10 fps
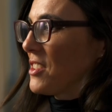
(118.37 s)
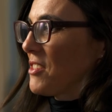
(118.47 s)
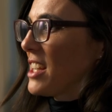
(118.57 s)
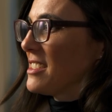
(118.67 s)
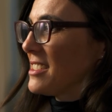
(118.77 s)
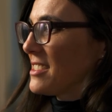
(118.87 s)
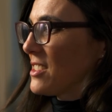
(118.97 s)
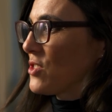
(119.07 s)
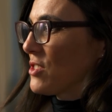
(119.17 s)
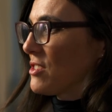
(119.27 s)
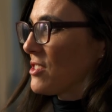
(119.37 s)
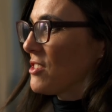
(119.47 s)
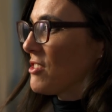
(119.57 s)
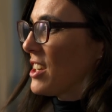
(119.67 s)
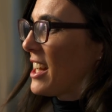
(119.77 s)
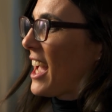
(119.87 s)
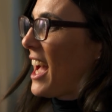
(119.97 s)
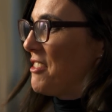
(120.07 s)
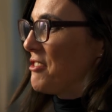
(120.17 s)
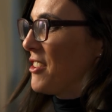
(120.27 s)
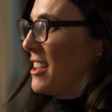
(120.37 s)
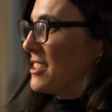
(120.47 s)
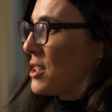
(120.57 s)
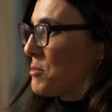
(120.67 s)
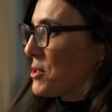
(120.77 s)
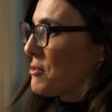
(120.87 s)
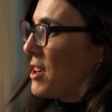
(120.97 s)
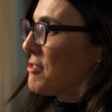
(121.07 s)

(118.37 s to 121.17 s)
the reality is that children don't really have terms of